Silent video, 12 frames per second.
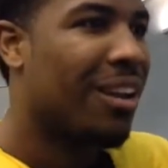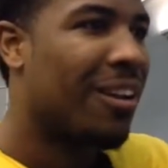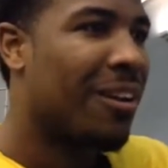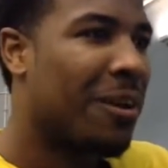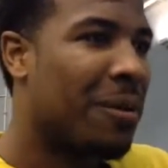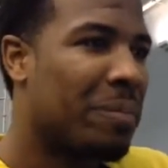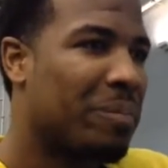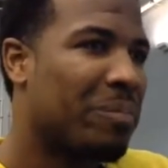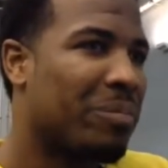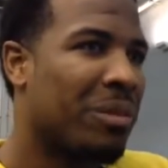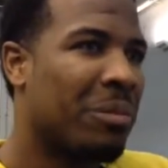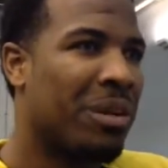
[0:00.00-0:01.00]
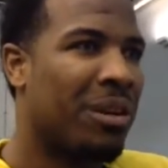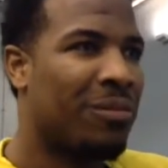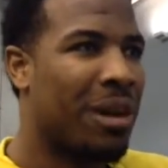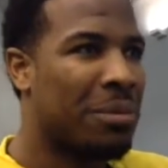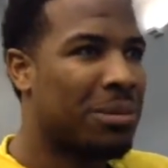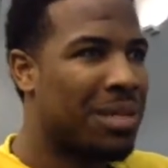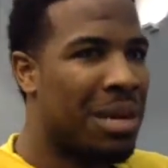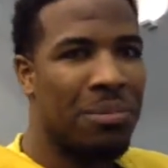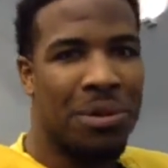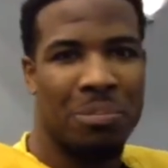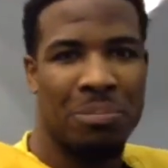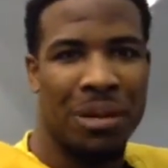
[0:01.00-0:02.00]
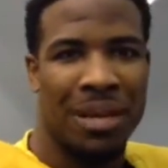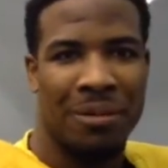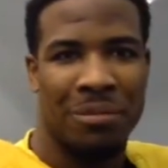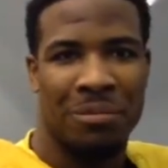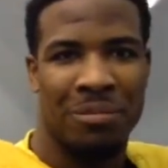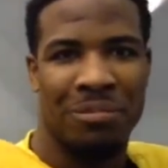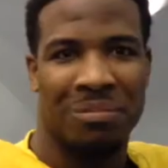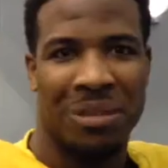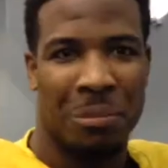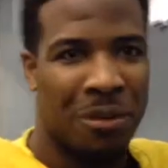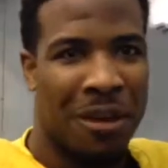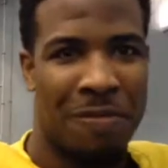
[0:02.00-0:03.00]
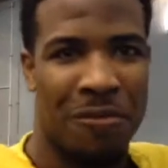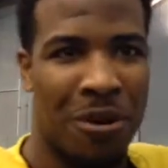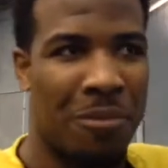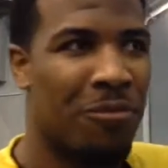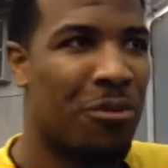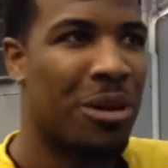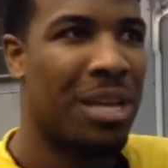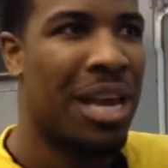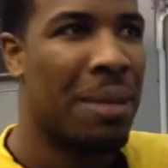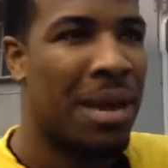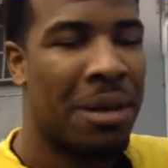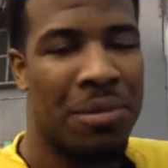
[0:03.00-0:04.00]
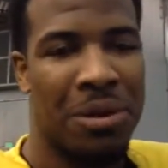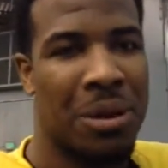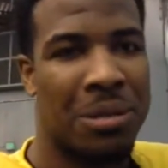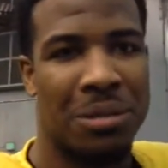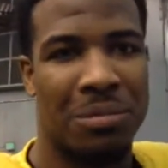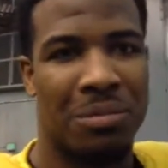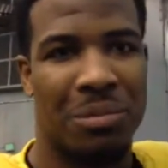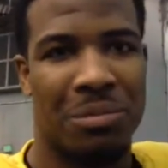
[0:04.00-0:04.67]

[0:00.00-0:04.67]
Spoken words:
But if I was able to play for him for a game, that'd be awesome.